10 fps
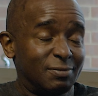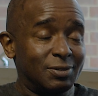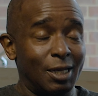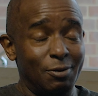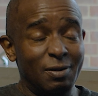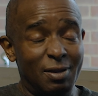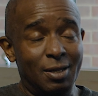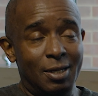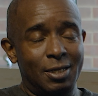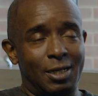So,
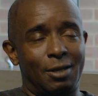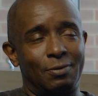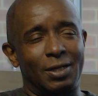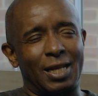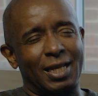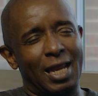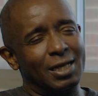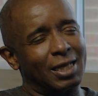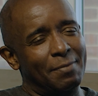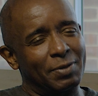that
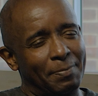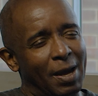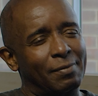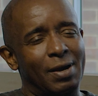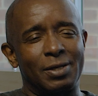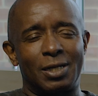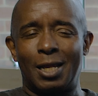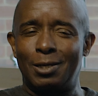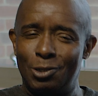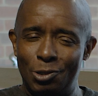kind of gave me the background, and
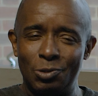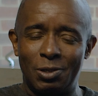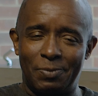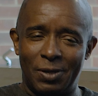I knew